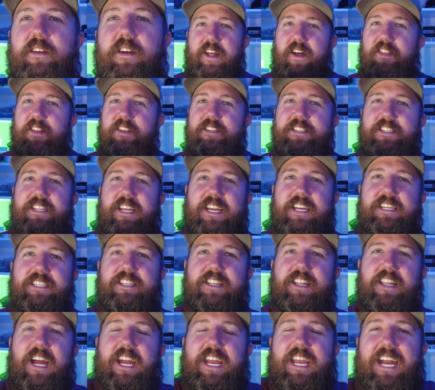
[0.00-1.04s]
Now this thing
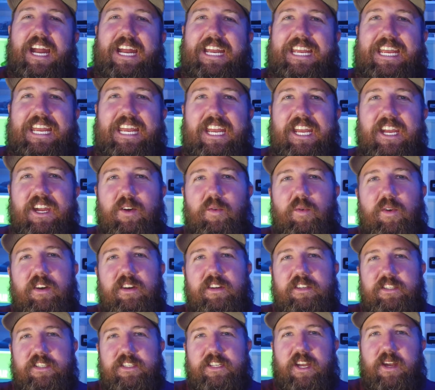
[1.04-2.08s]
isn't like IKEA where
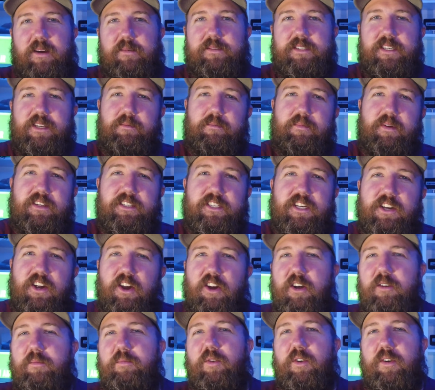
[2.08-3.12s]
it just comes in a bunch of
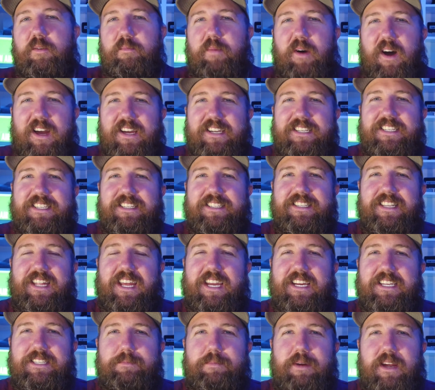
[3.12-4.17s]
cardboard boxes and they
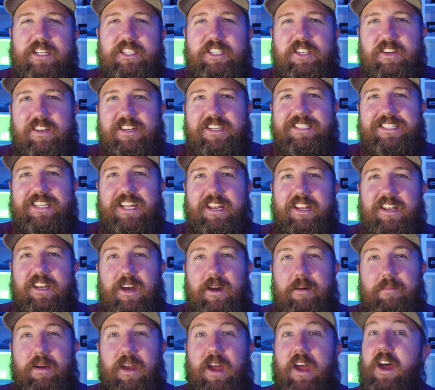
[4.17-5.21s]
expect you to set it
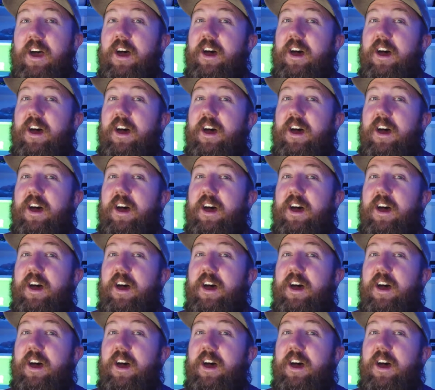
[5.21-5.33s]
up.